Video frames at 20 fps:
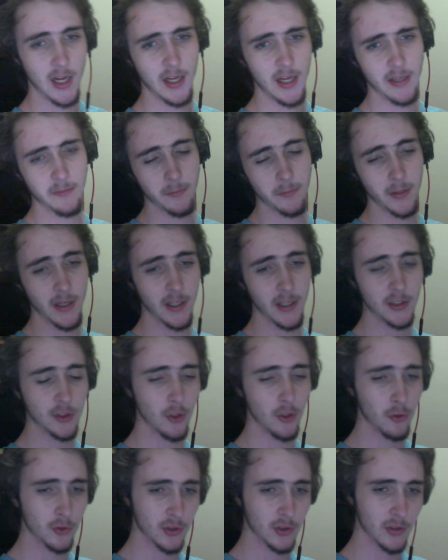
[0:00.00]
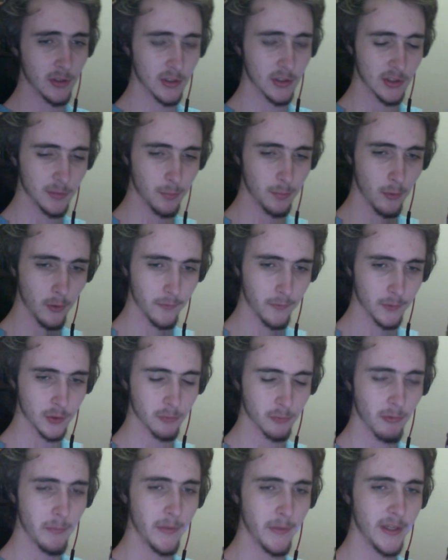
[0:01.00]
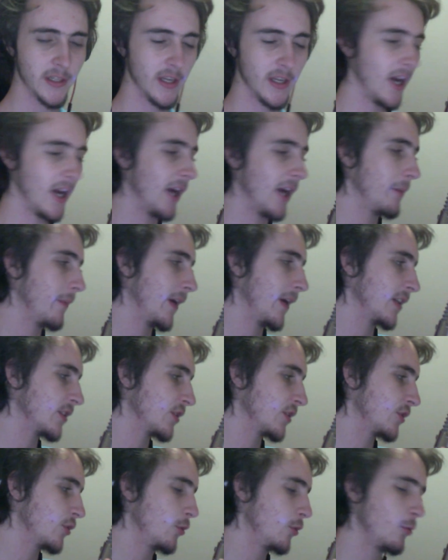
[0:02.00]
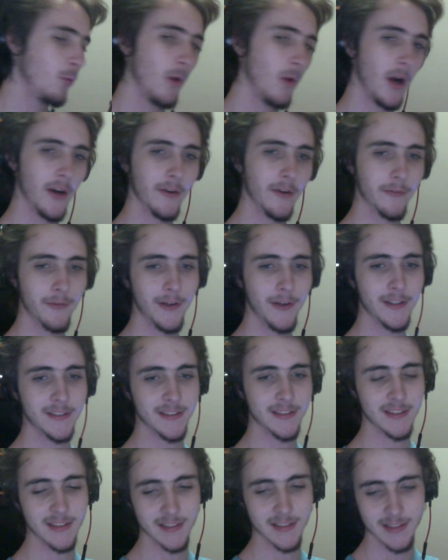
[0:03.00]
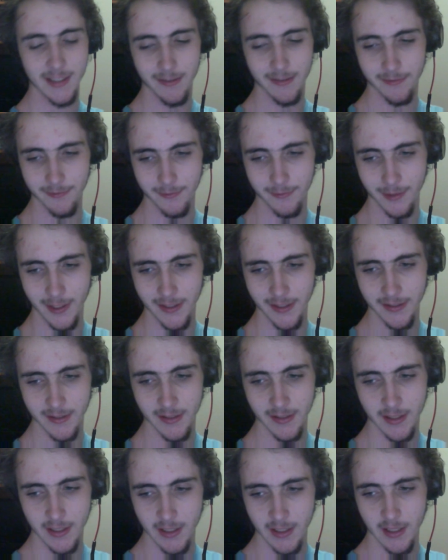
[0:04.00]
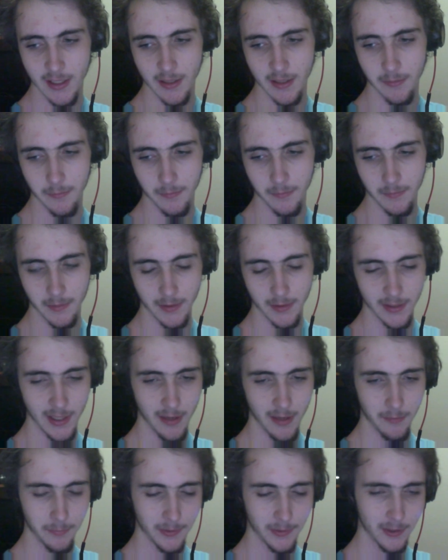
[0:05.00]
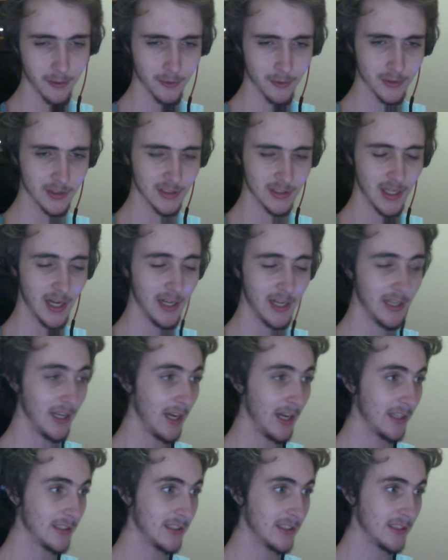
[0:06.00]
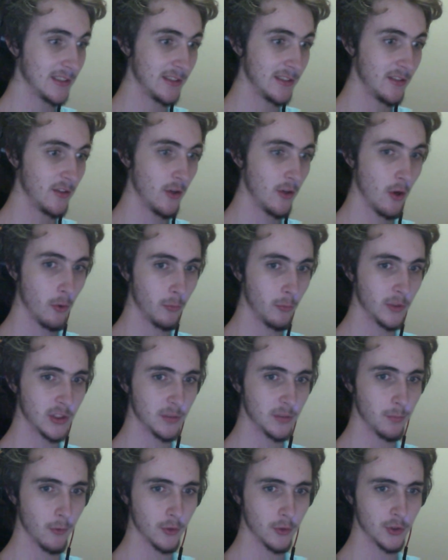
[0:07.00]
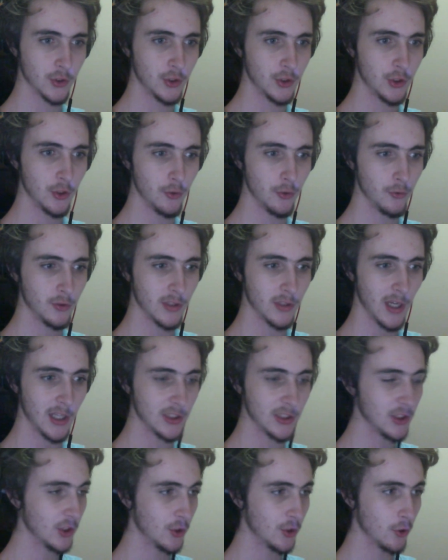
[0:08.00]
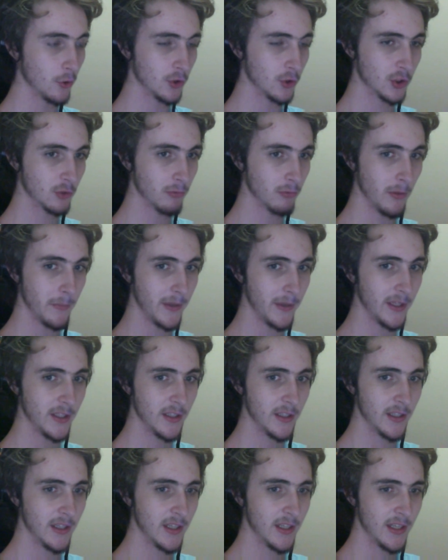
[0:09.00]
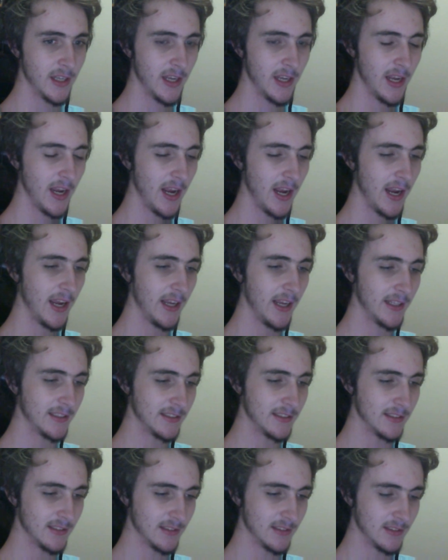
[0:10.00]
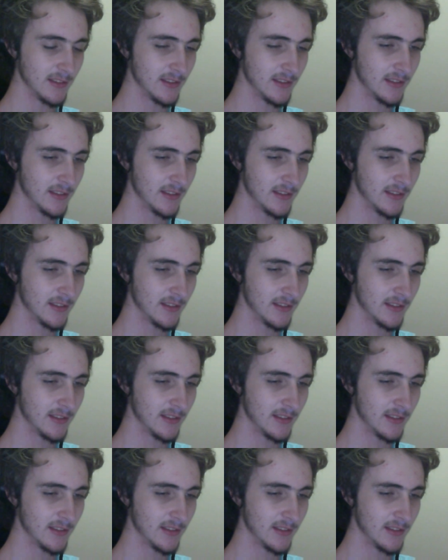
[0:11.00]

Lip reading: when I chose the sport for swimming, I met 2 other friends and stuff, right? Now, because I didn't know which sport to choose, I just chose swimming, and